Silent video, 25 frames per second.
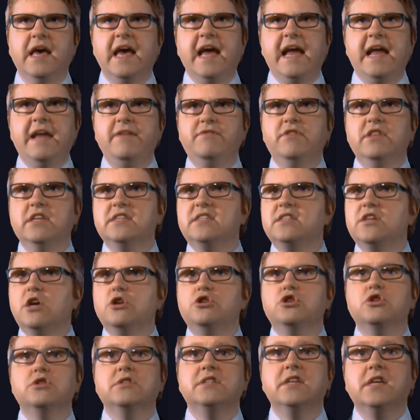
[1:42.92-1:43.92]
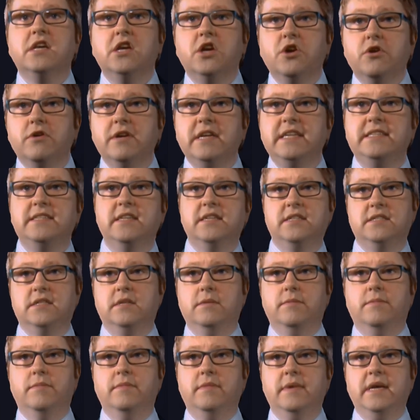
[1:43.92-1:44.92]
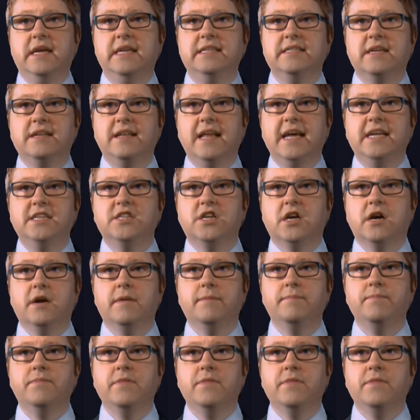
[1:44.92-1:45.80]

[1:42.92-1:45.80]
Even the social security system is a ledger,